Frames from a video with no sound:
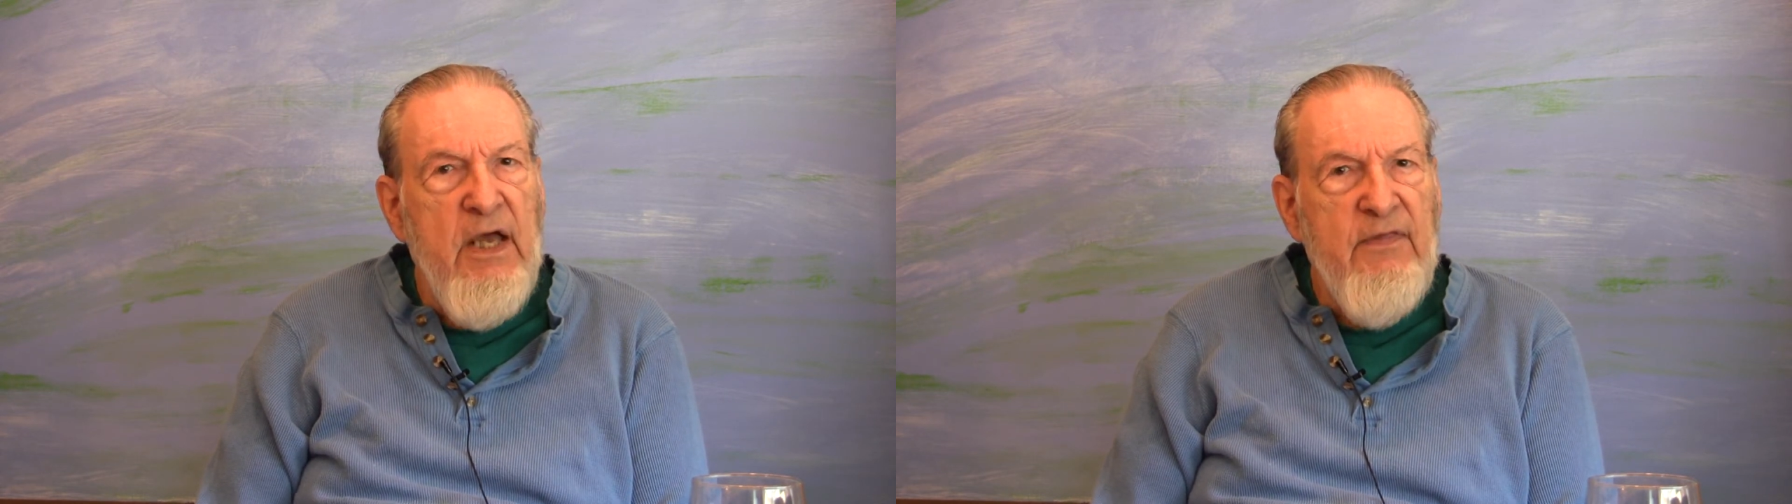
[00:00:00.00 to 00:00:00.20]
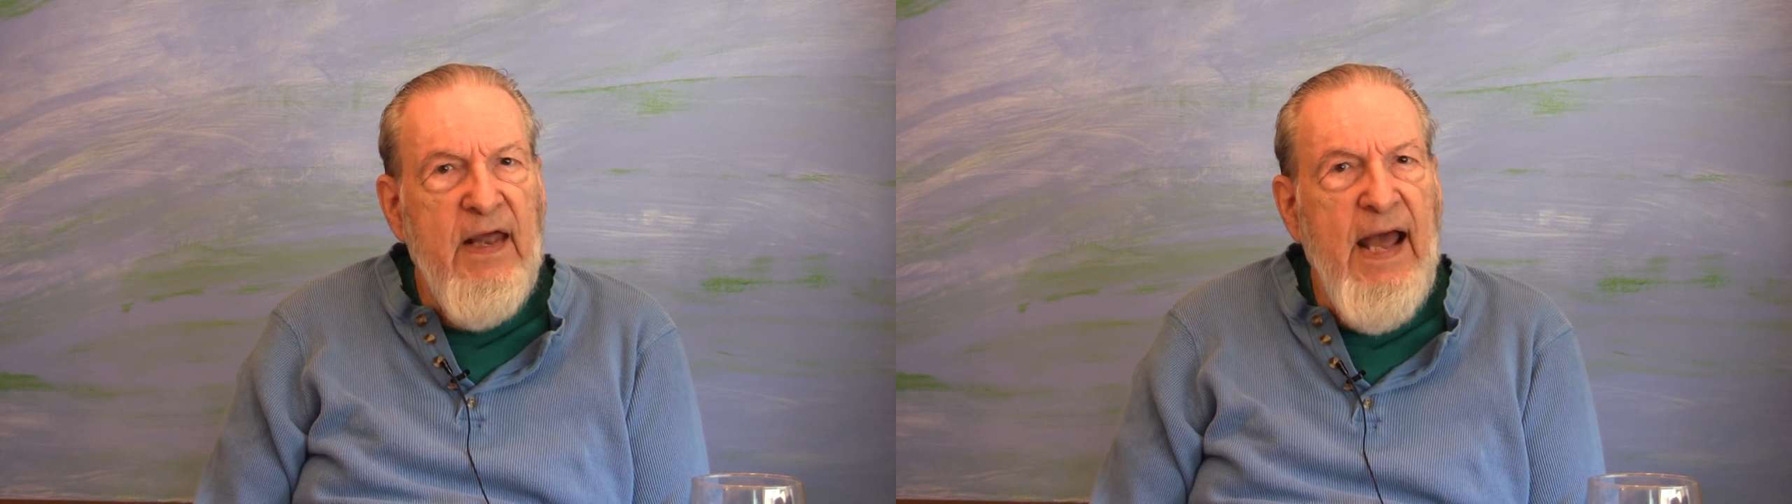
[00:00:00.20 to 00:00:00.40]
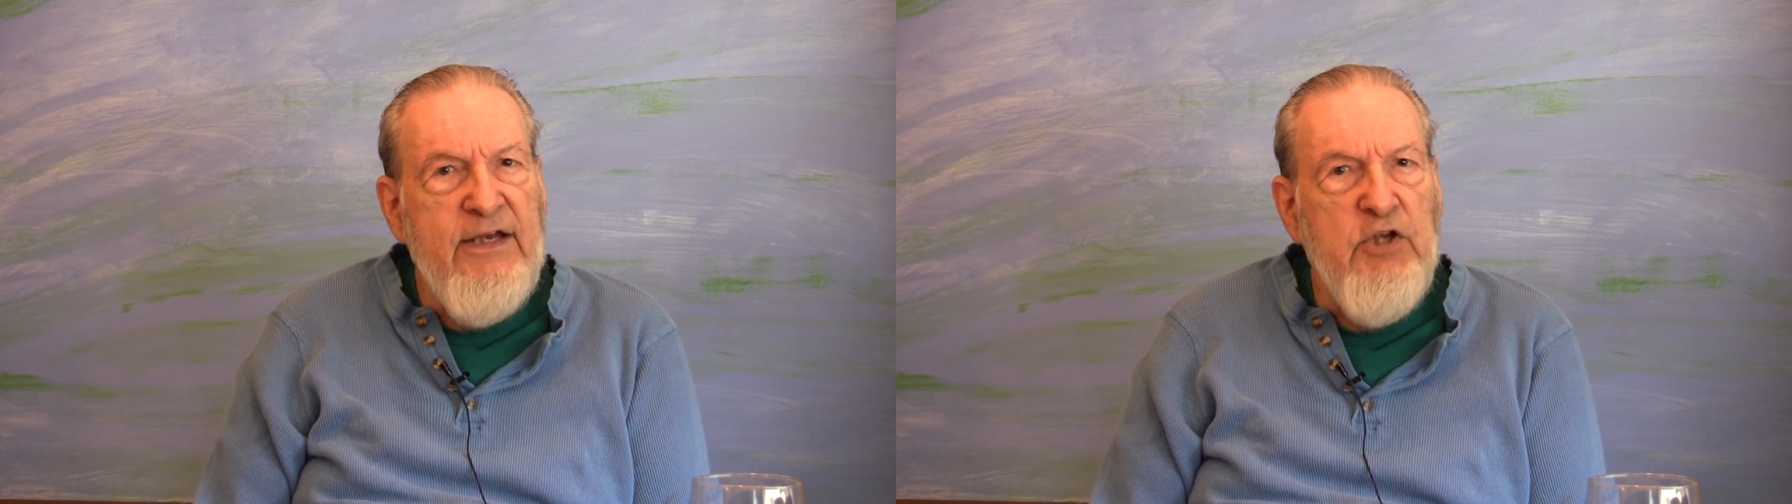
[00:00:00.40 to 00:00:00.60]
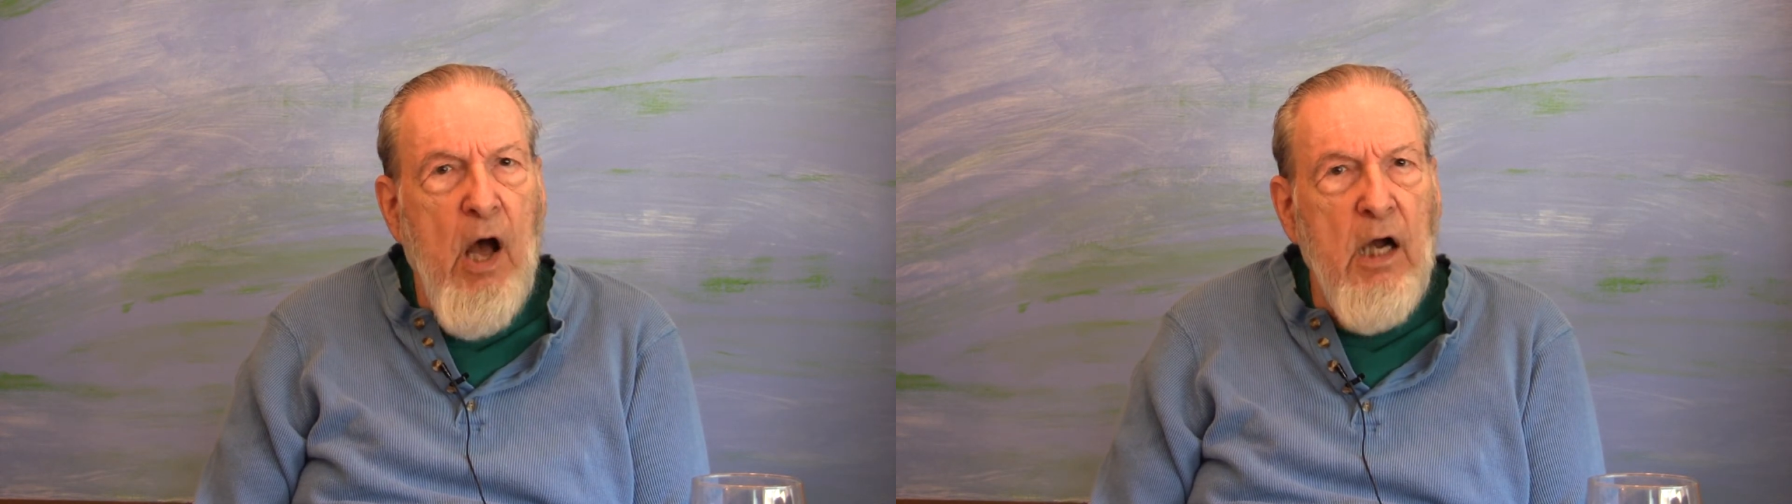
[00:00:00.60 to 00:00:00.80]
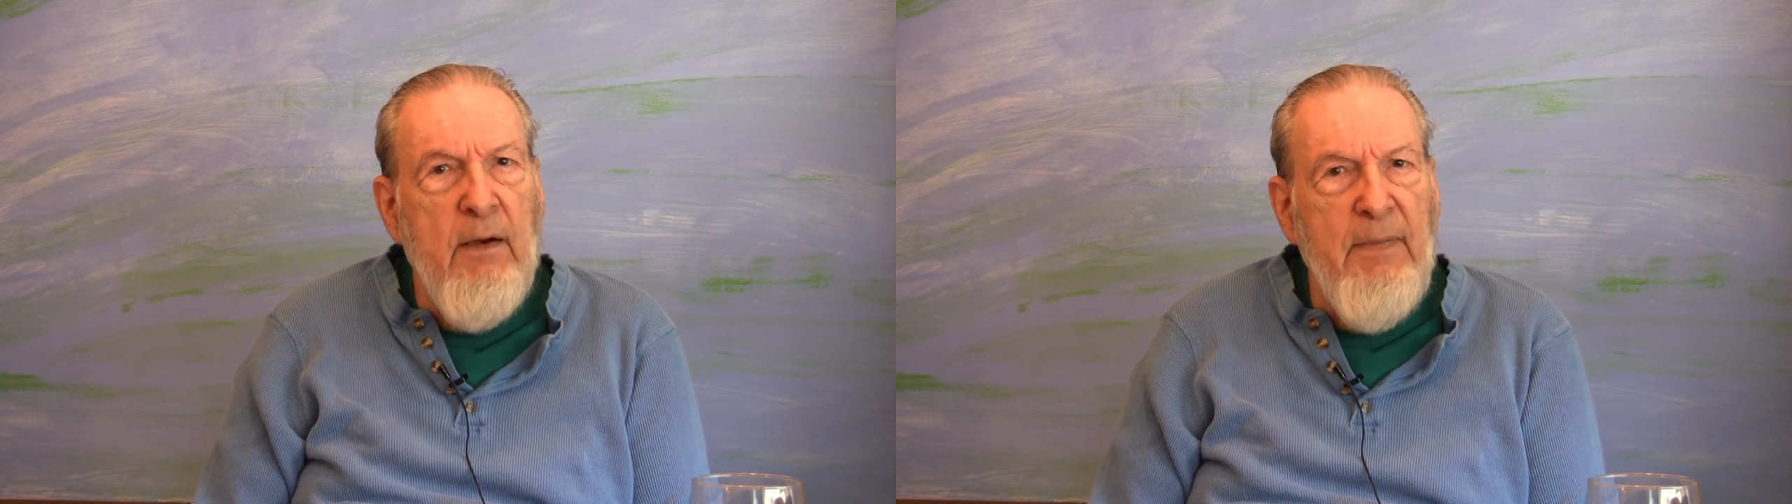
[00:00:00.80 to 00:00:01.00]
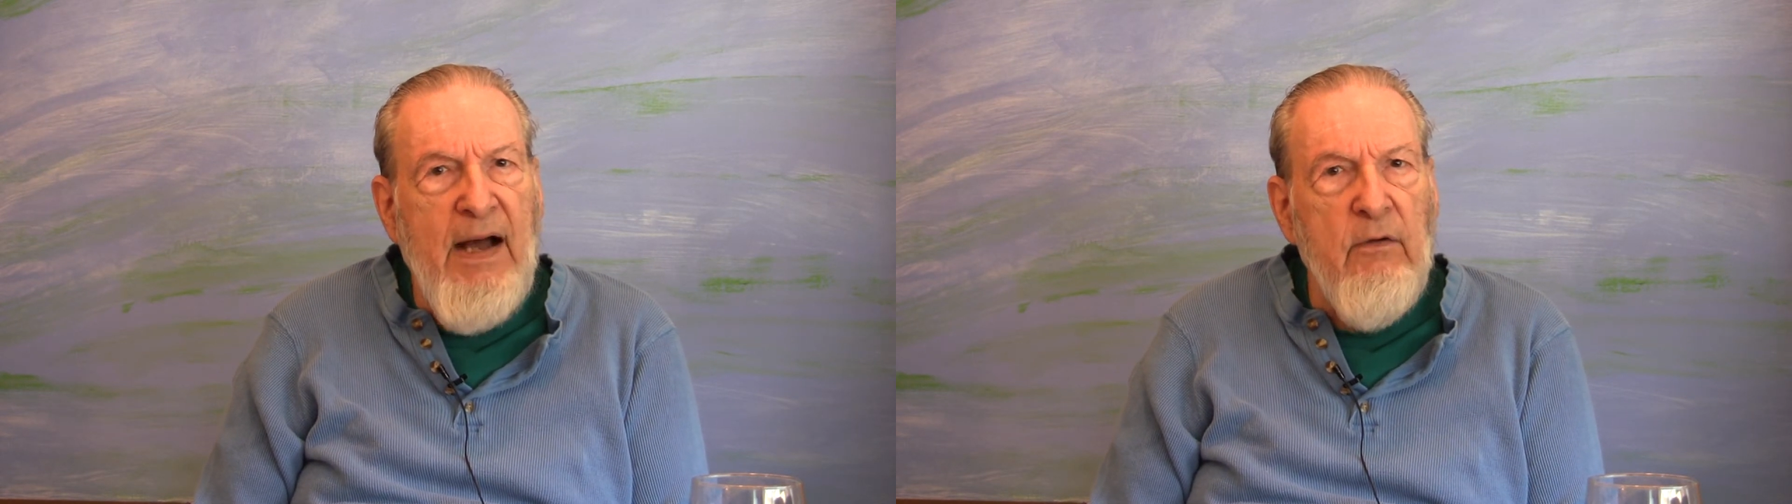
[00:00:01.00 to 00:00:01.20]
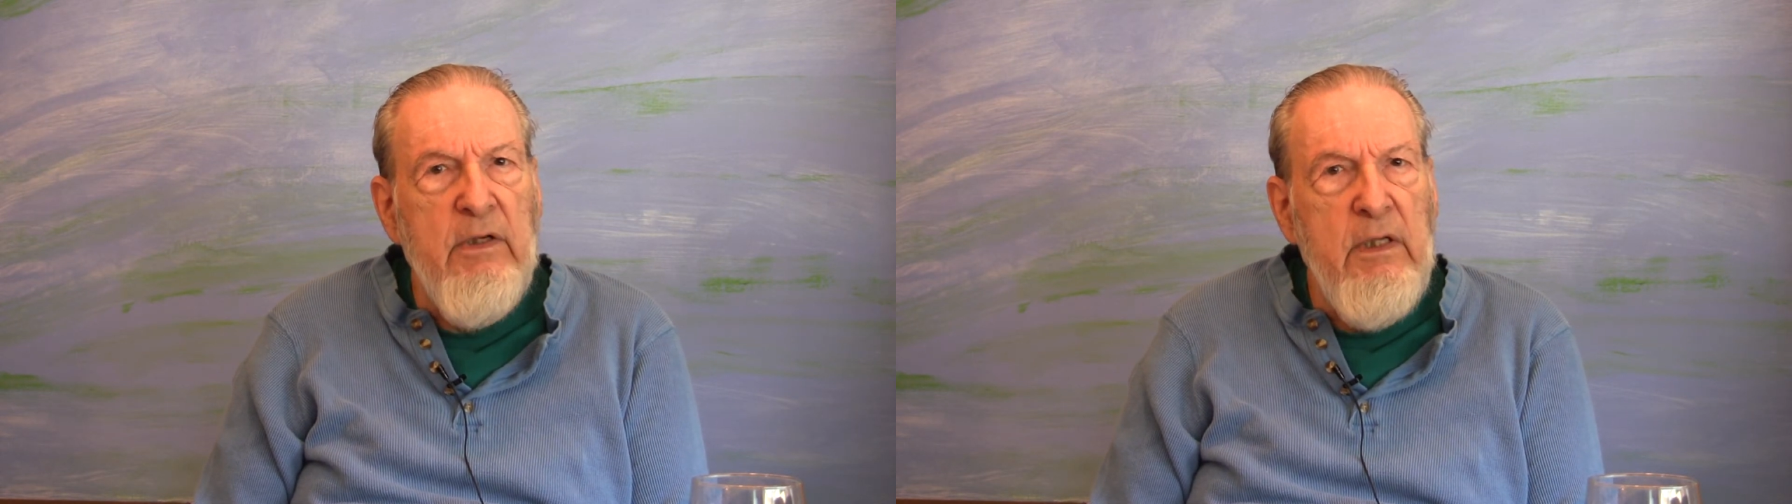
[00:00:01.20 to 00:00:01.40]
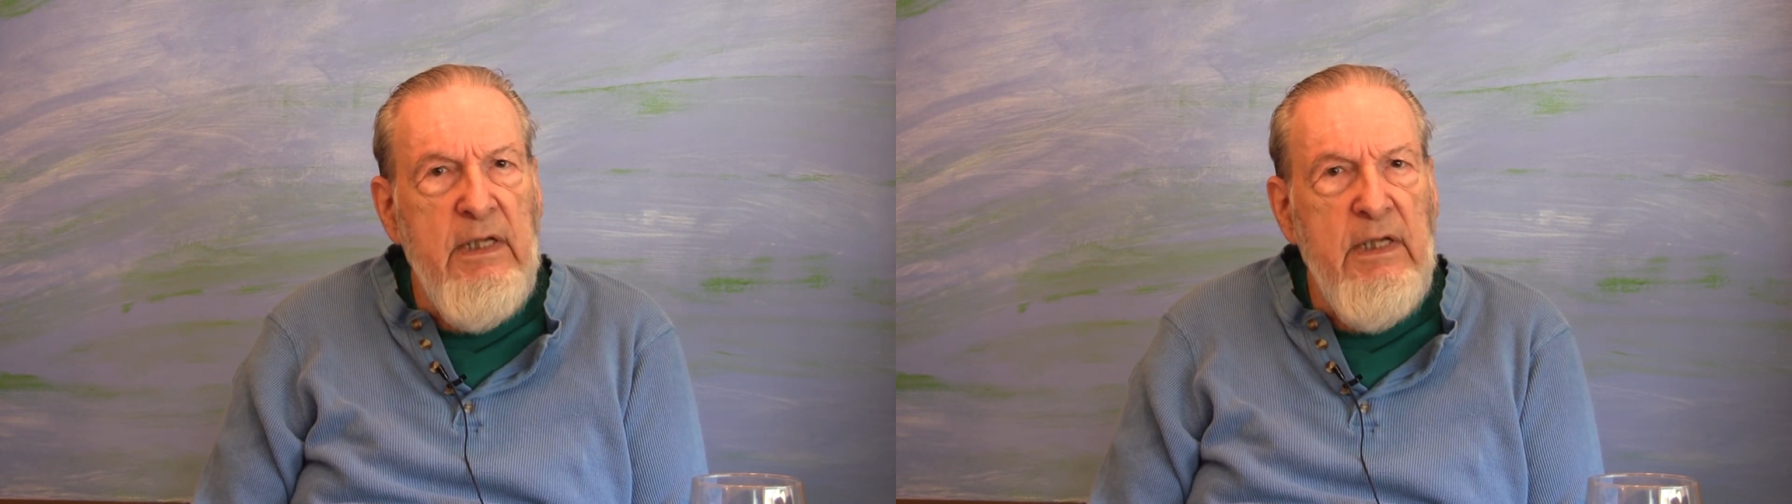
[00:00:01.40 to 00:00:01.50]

that I talk about